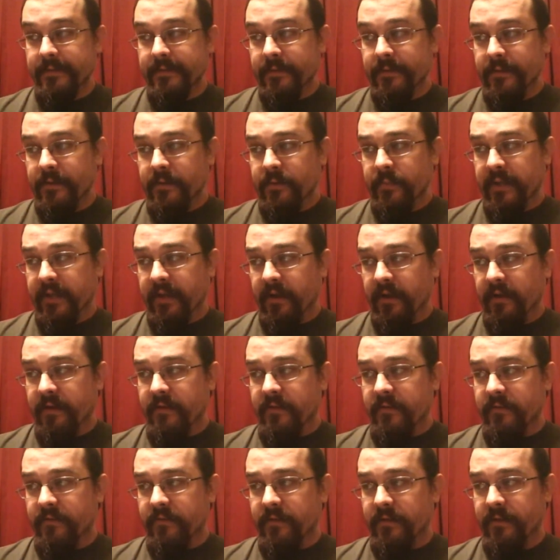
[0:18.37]

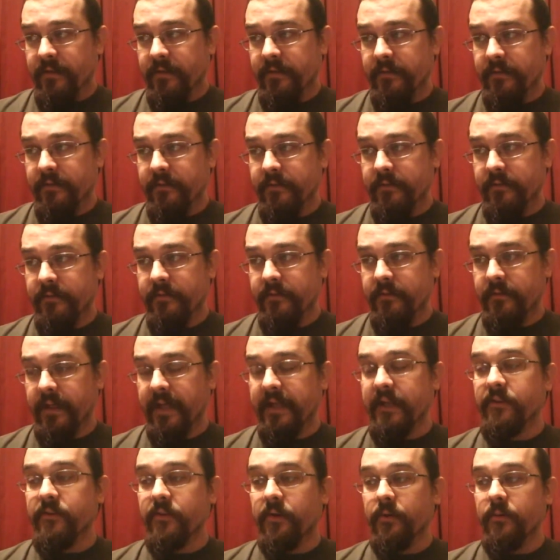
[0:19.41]
Because, like
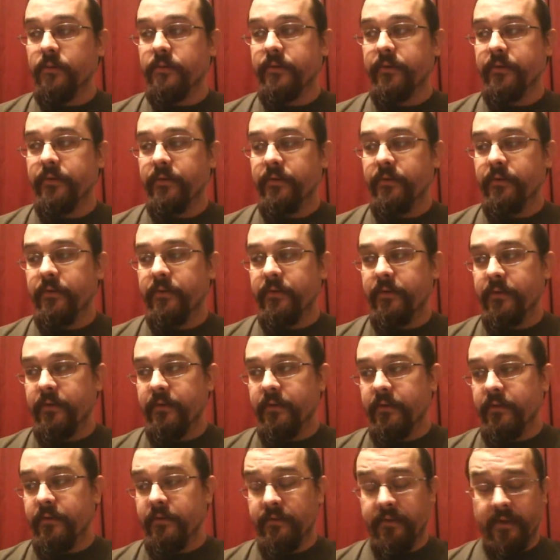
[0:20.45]
Adult,
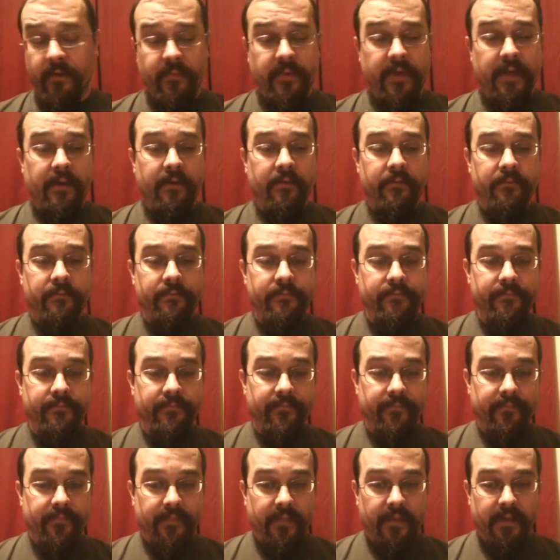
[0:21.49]
somehow
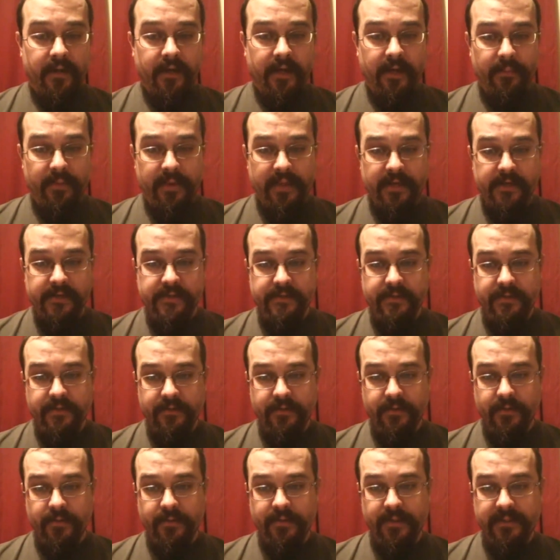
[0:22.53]
I managed to
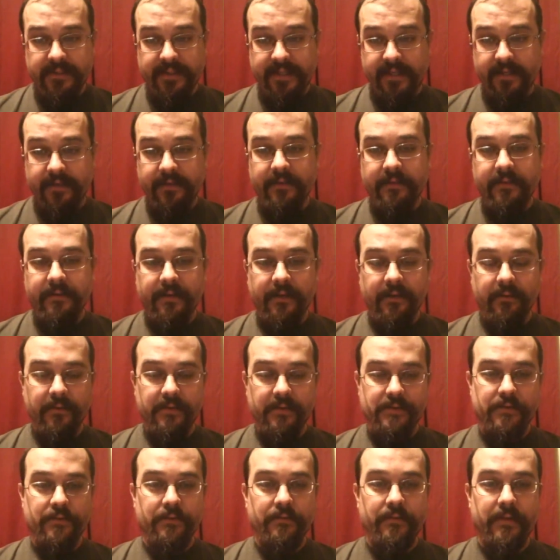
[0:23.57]
delete the
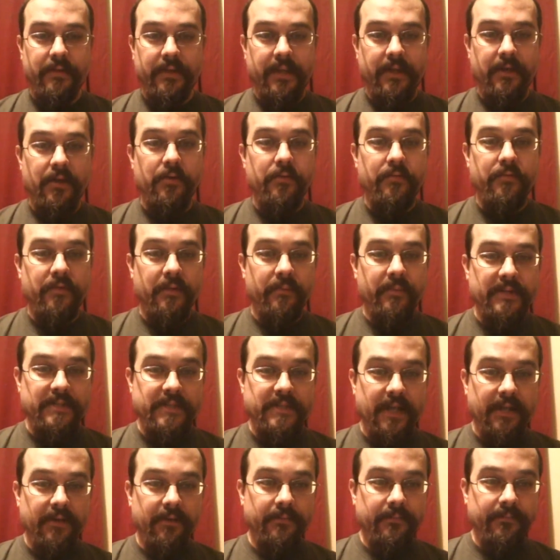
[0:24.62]
original video from my channel.